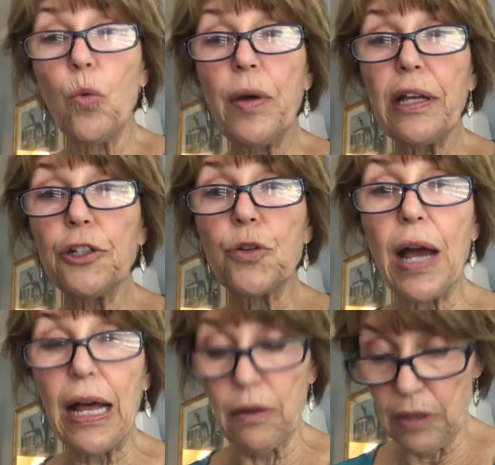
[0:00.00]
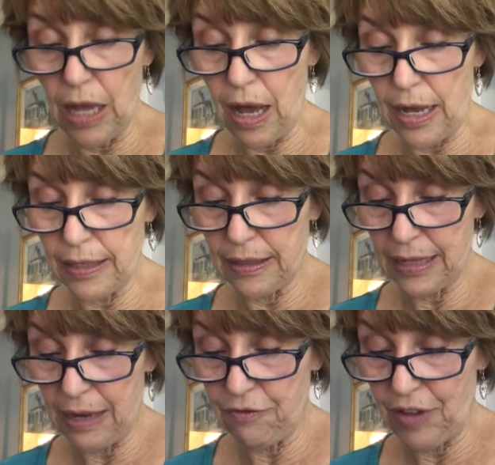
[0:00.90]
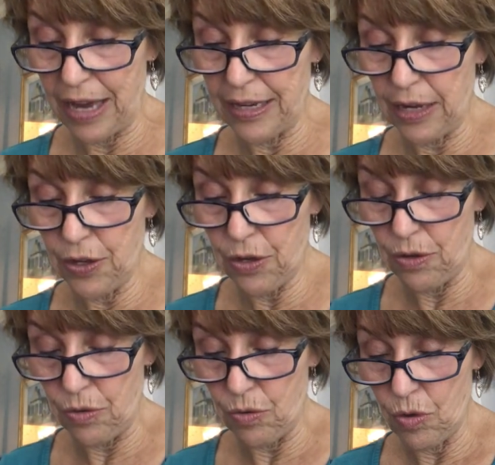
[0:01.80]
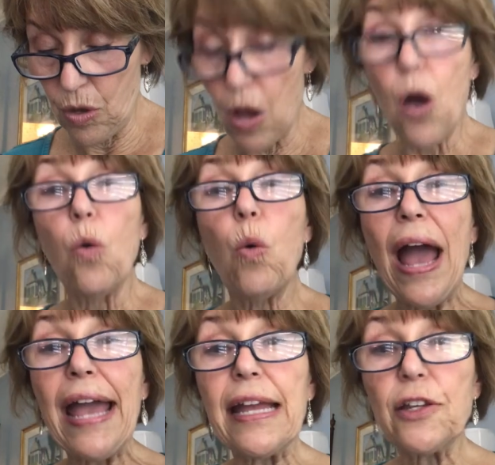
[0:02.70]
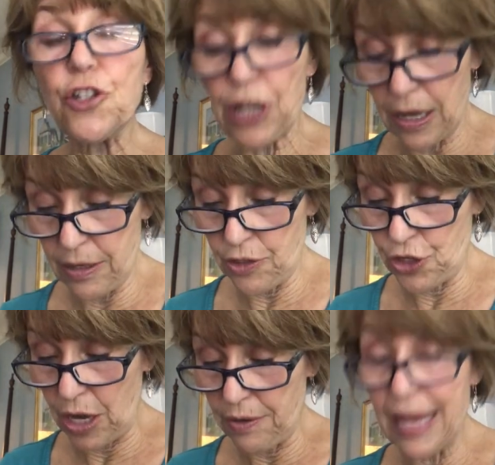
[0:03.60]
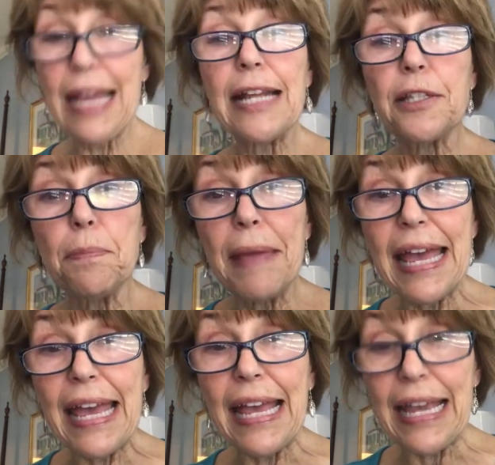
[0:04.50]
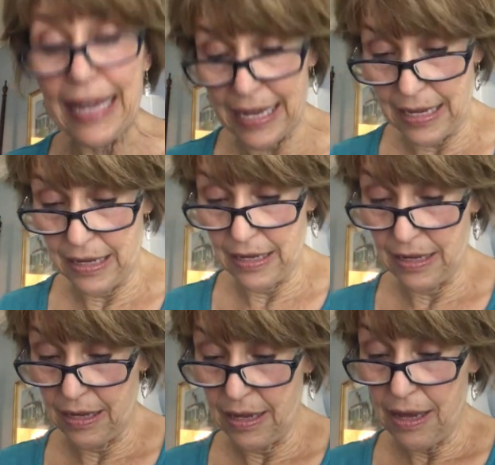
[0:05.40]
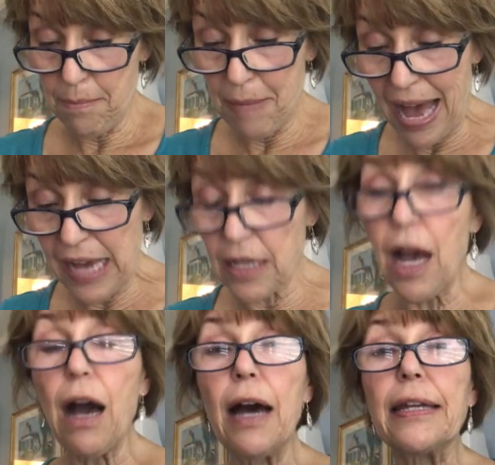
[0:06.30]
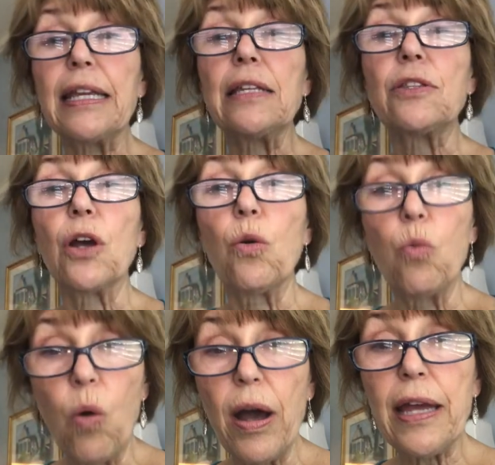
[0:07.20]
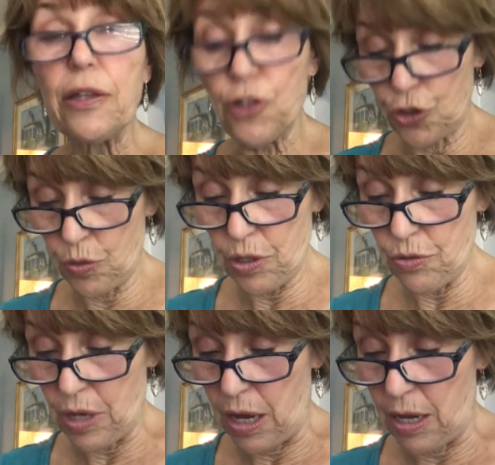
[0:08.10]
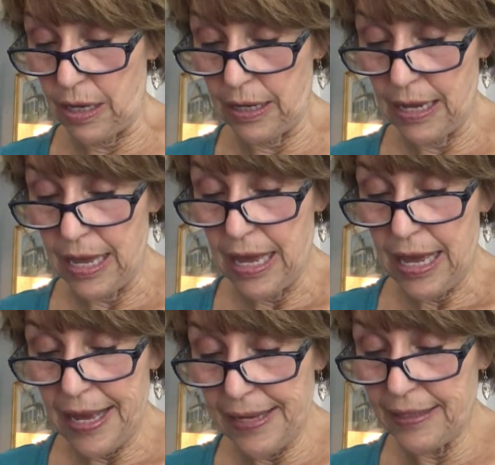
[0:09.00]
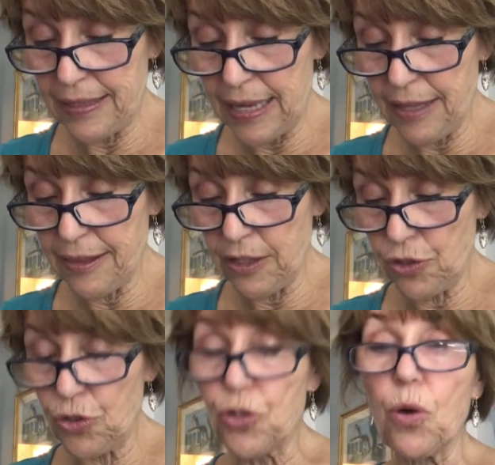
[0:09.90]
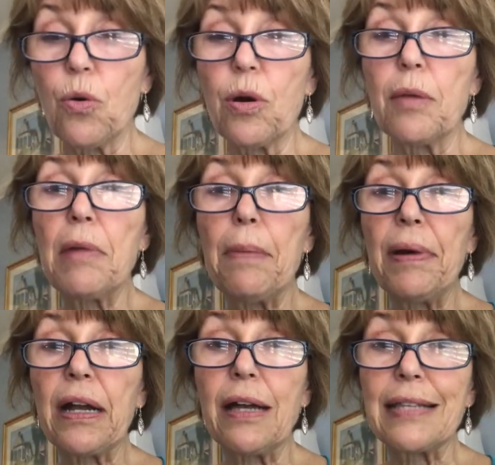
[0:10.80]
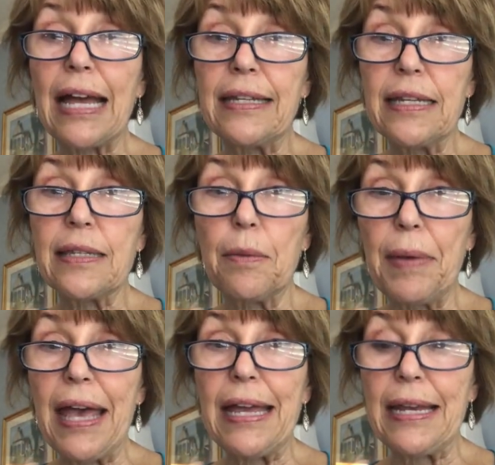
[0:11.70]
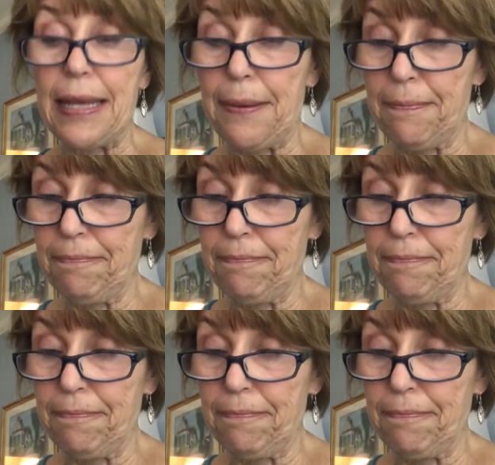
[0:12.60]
We'll draw lots and find out who. Wait, shouted Jonah, it's me. My God is the one true God. He sent the storm because I disobeyed him.